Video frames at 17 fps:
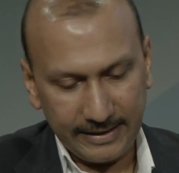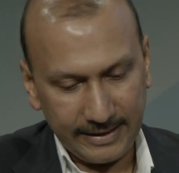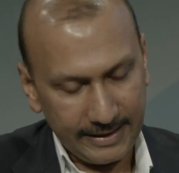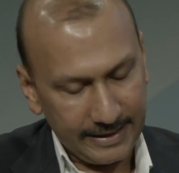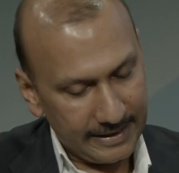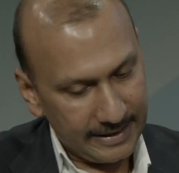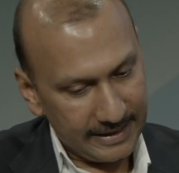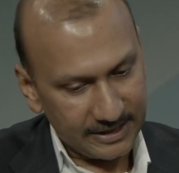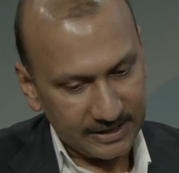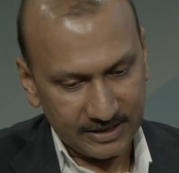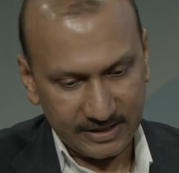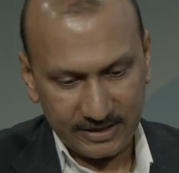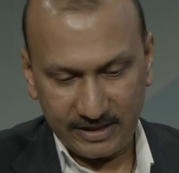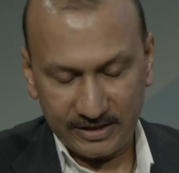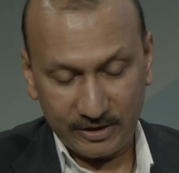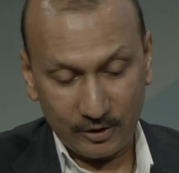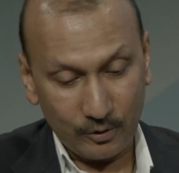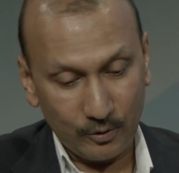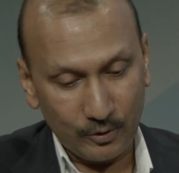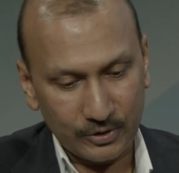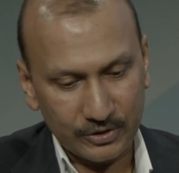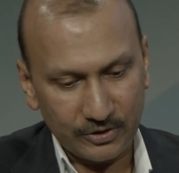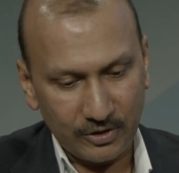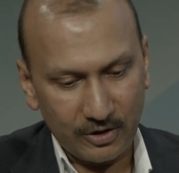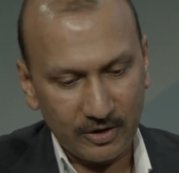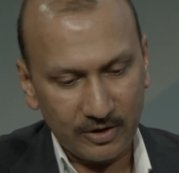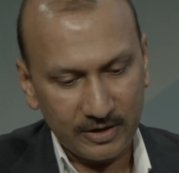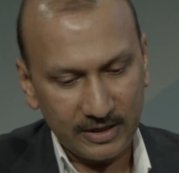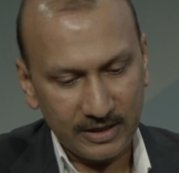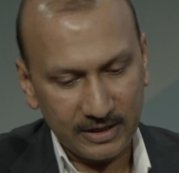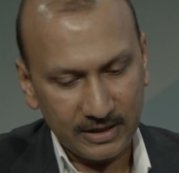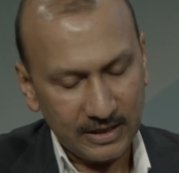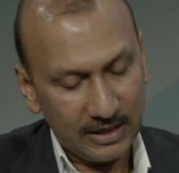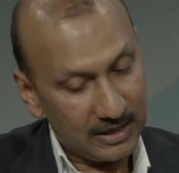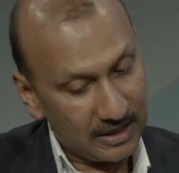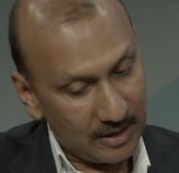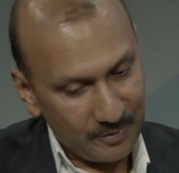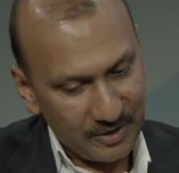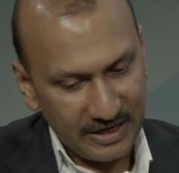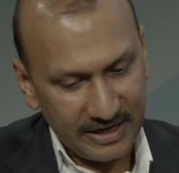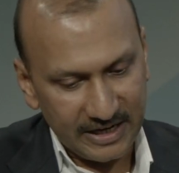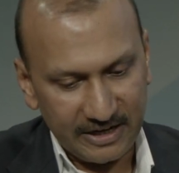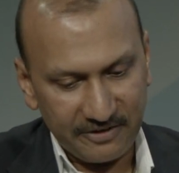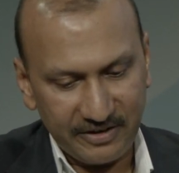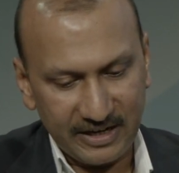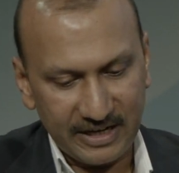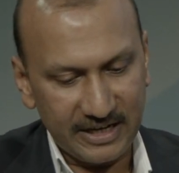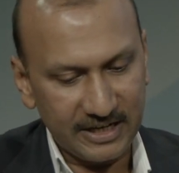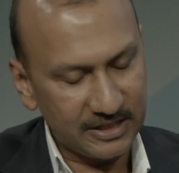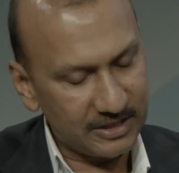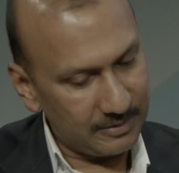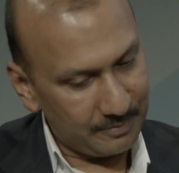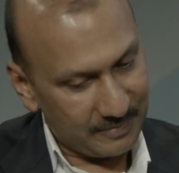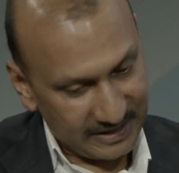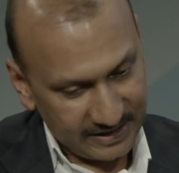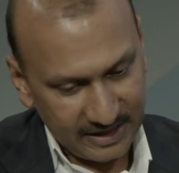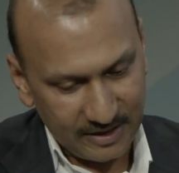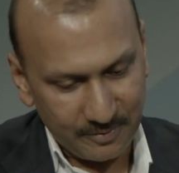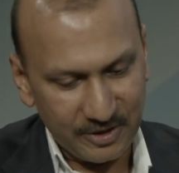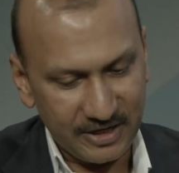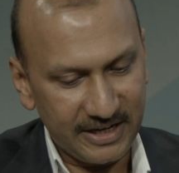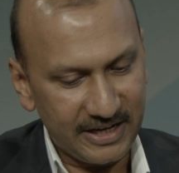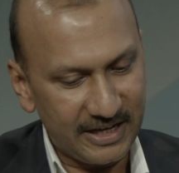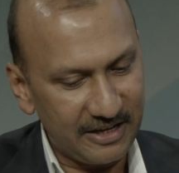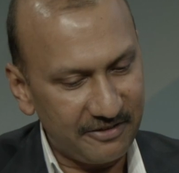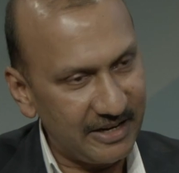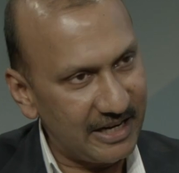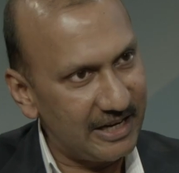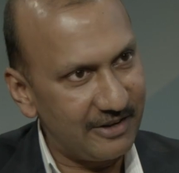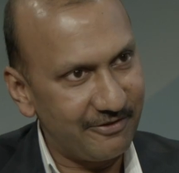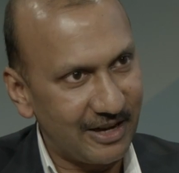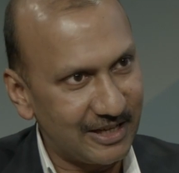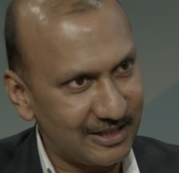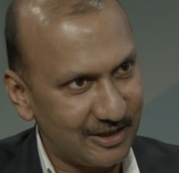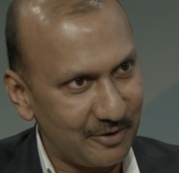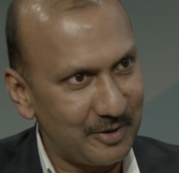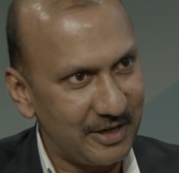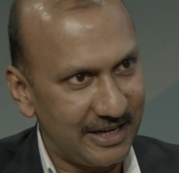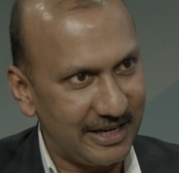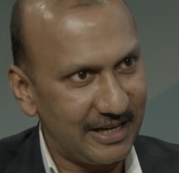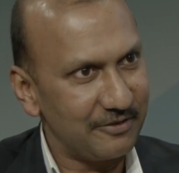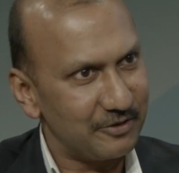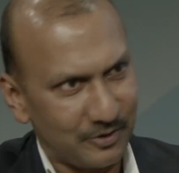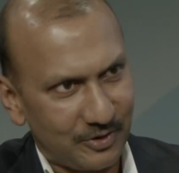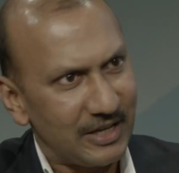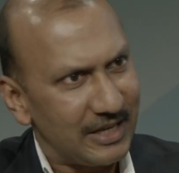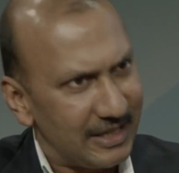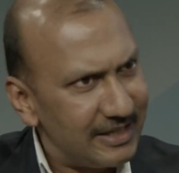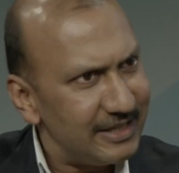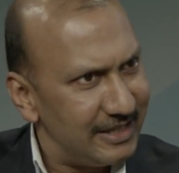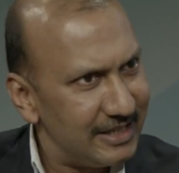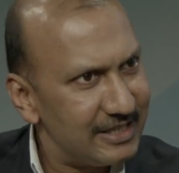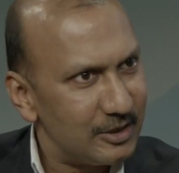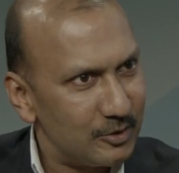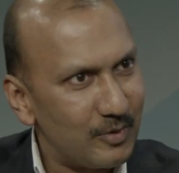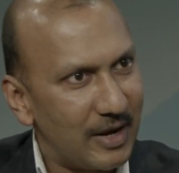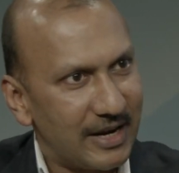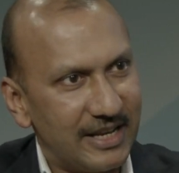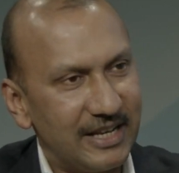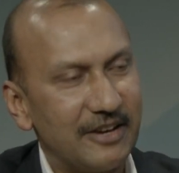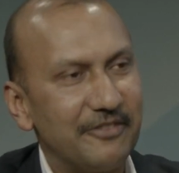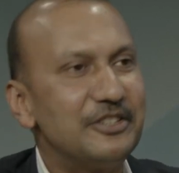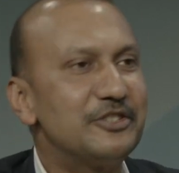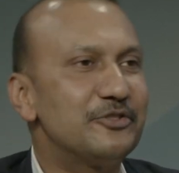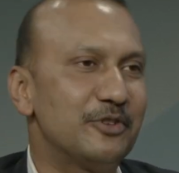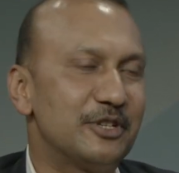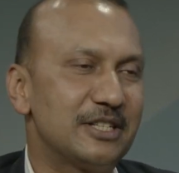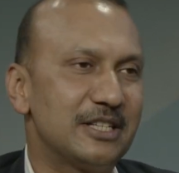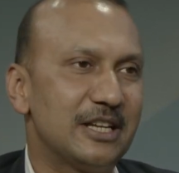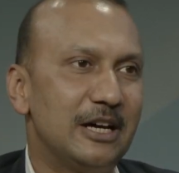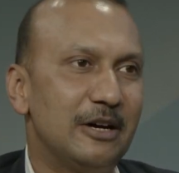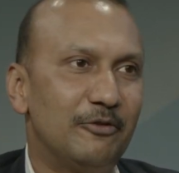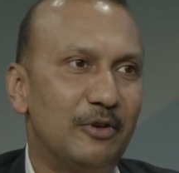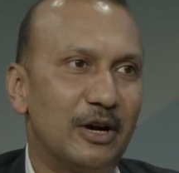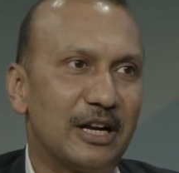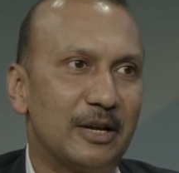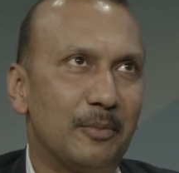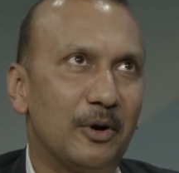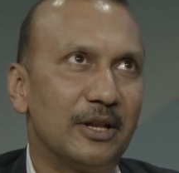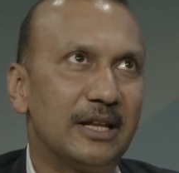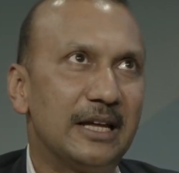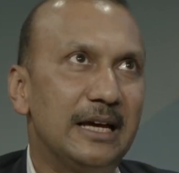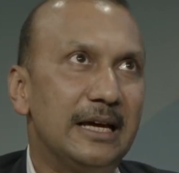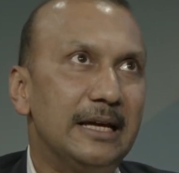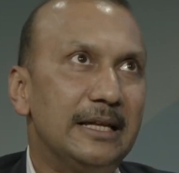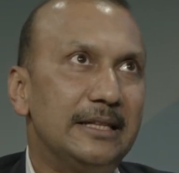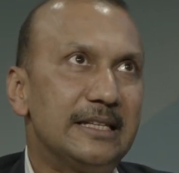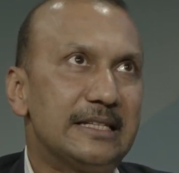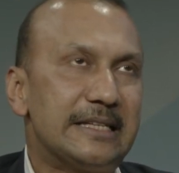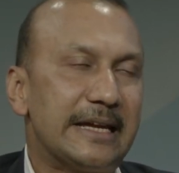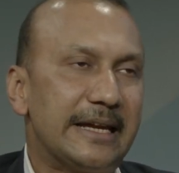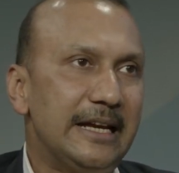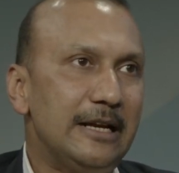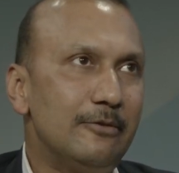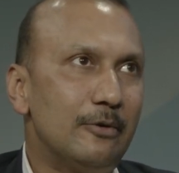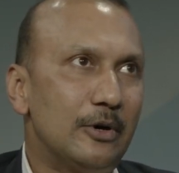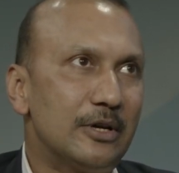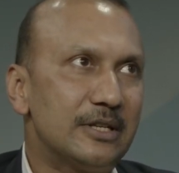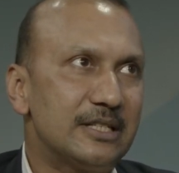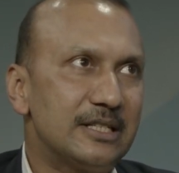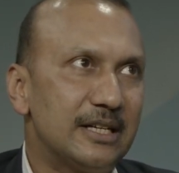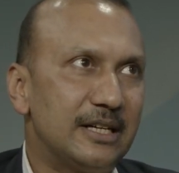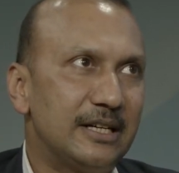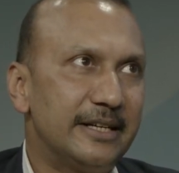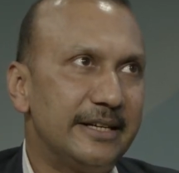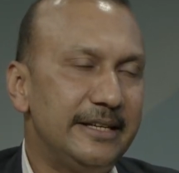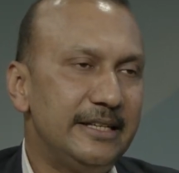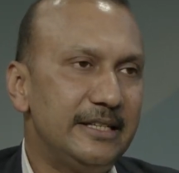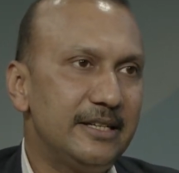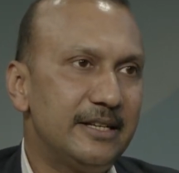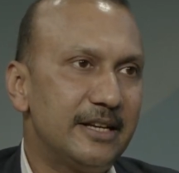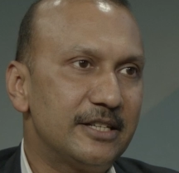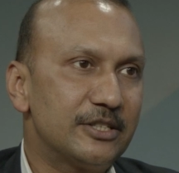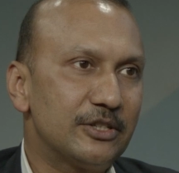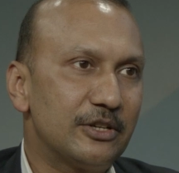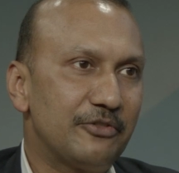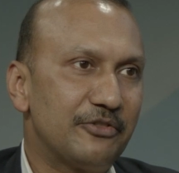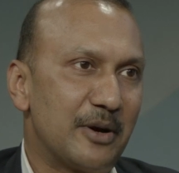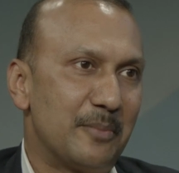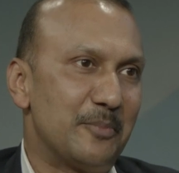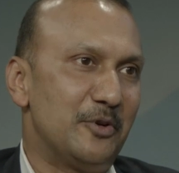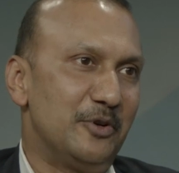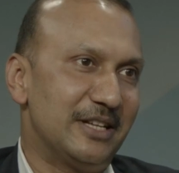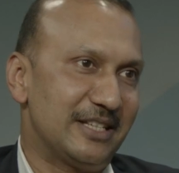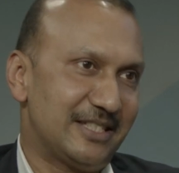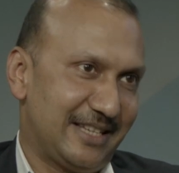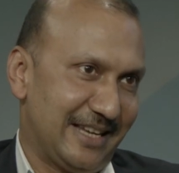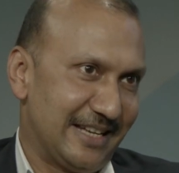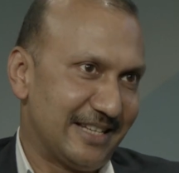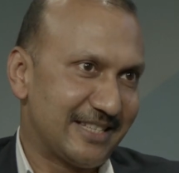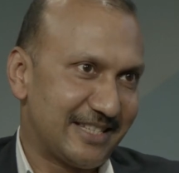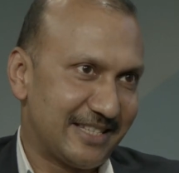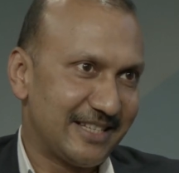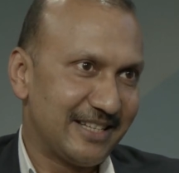English. There's a course on communicative English, basic communicative and advanced communicative. So this is one area which was worked upon. The second was integration of computer skills.